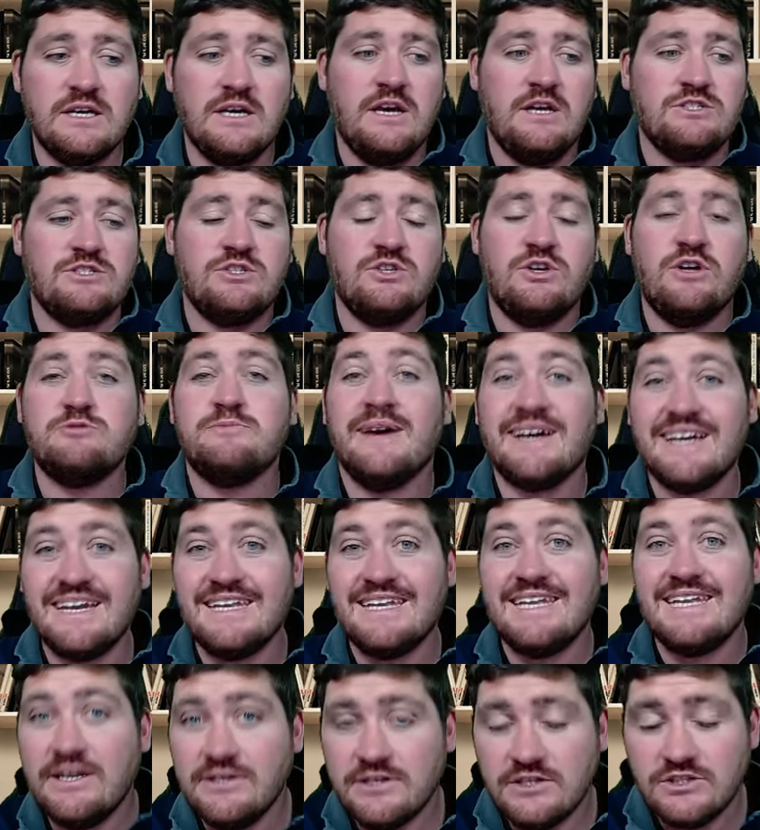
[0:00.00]
So that was back
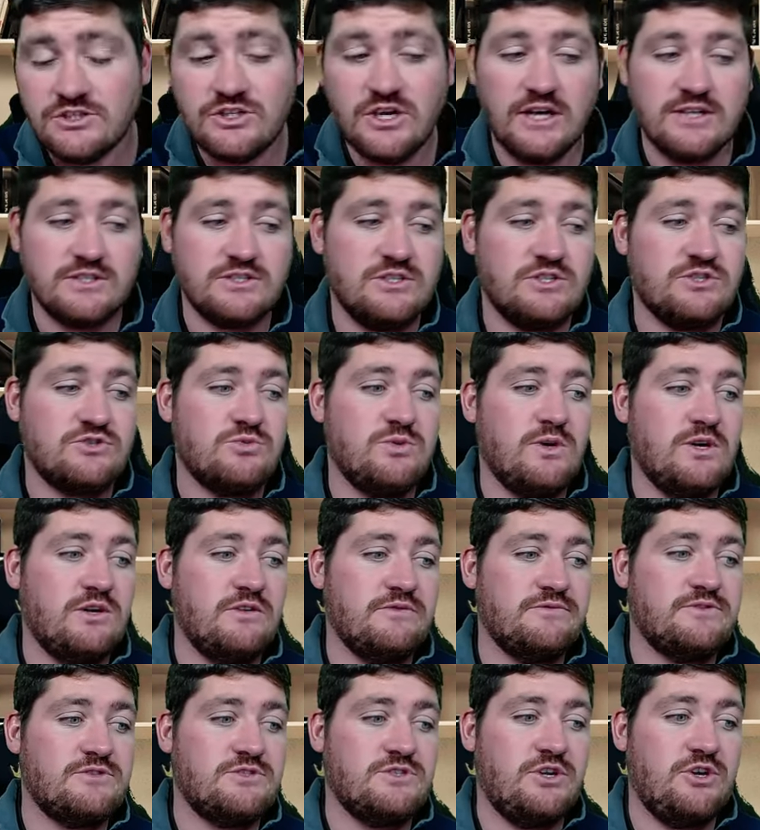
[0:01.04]
in London
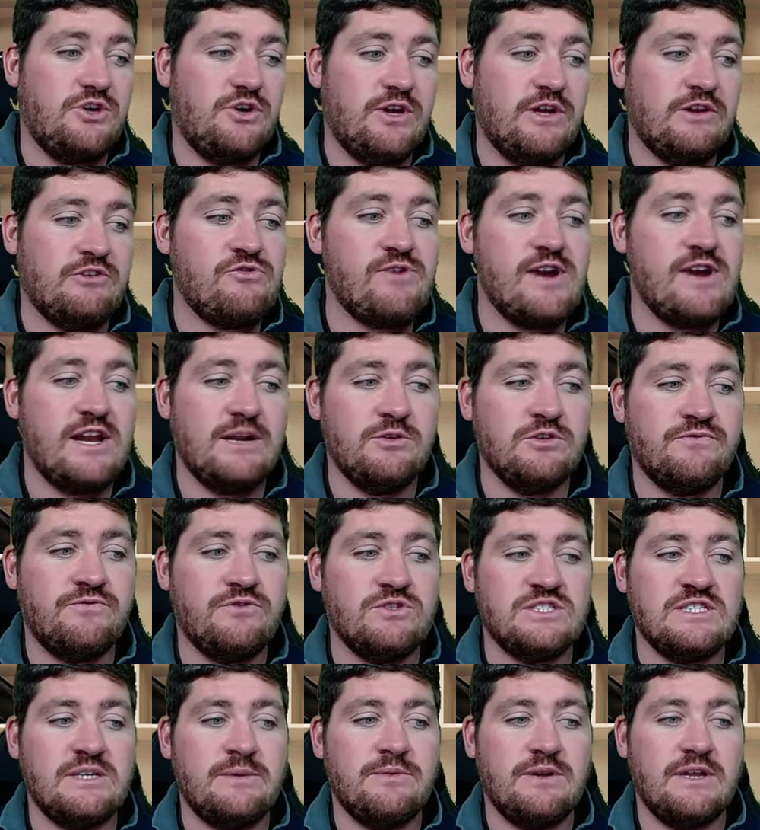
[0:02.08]
2012. So incredible for
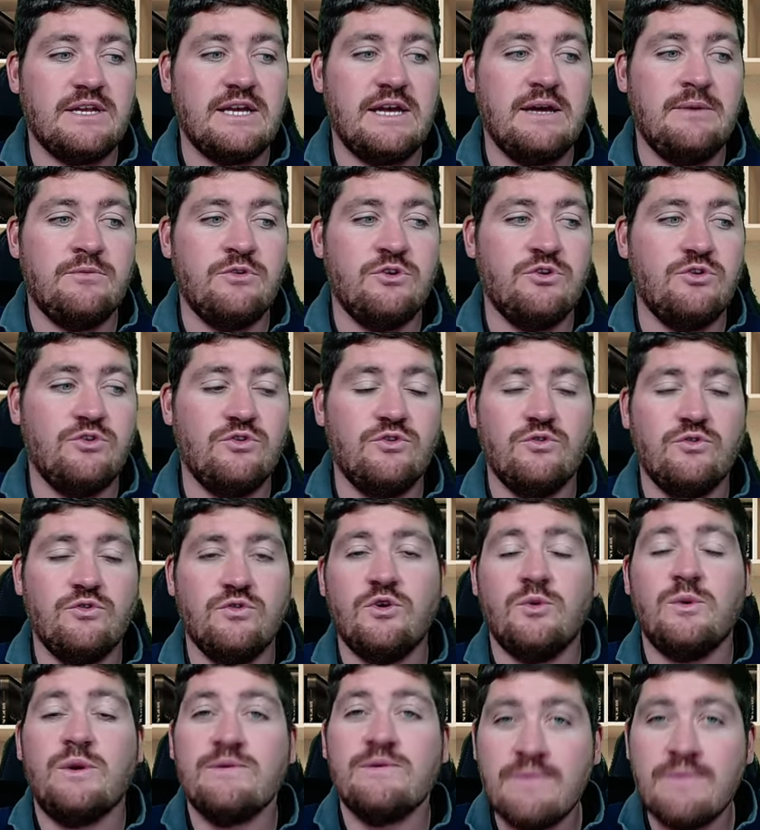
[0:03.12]
somebody like him who, you
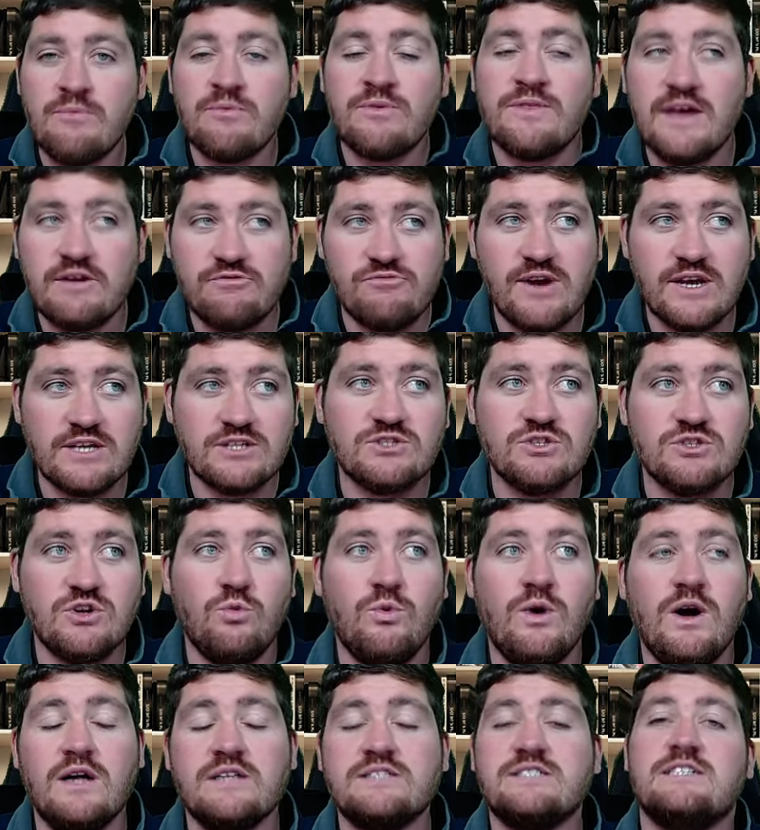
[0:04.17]
know, you remember that race so
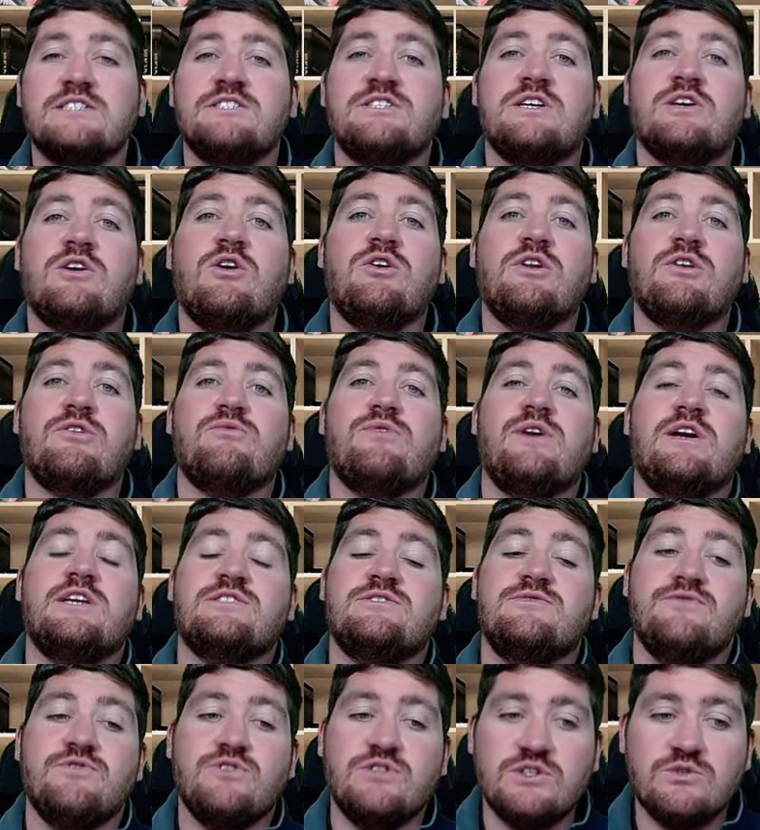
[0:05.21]
well. It's such an iconic
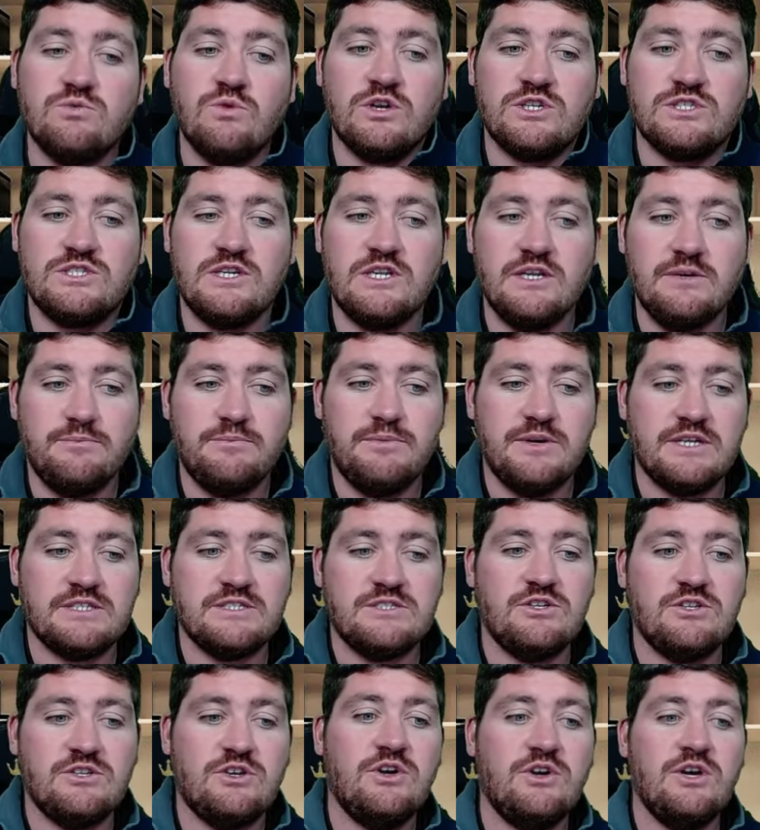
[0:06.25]
race if you did watch the Olympics.
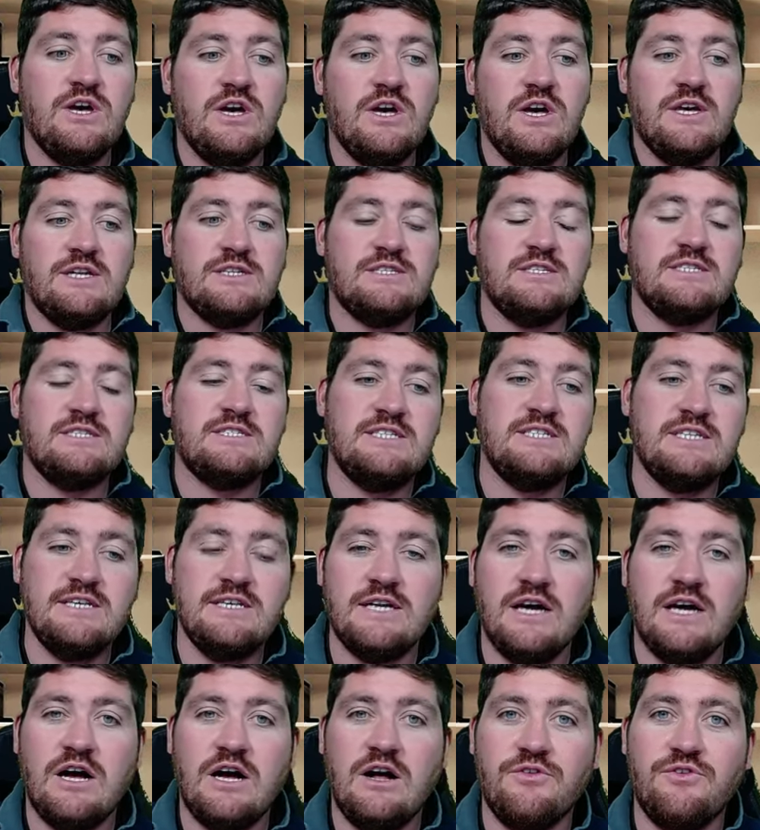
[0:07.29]
So to see
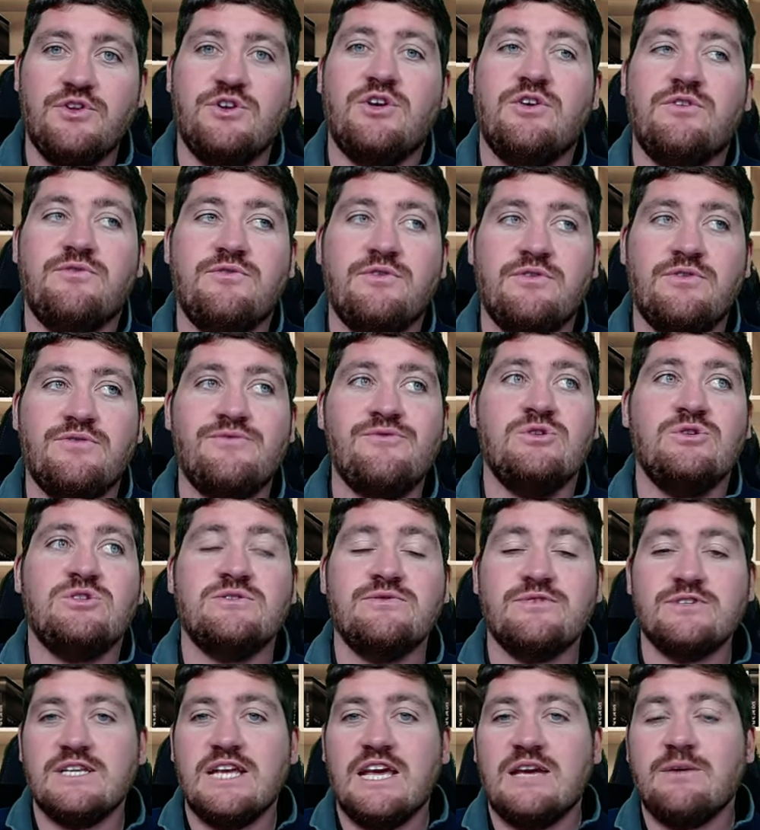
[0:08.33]
now, you know, the fruits
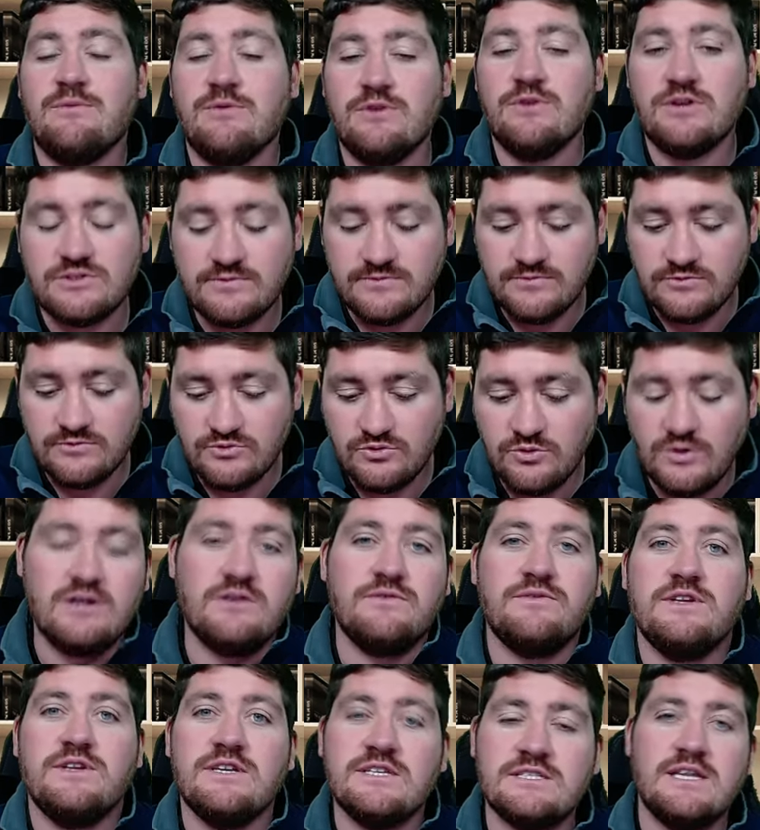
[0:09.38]
of his labor
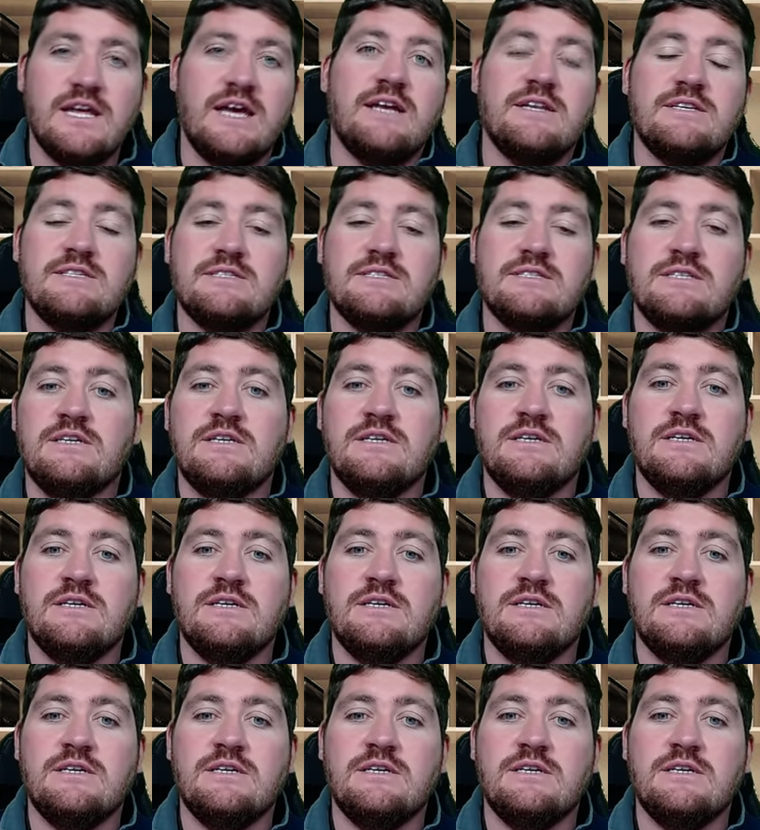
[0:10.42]
12 years later,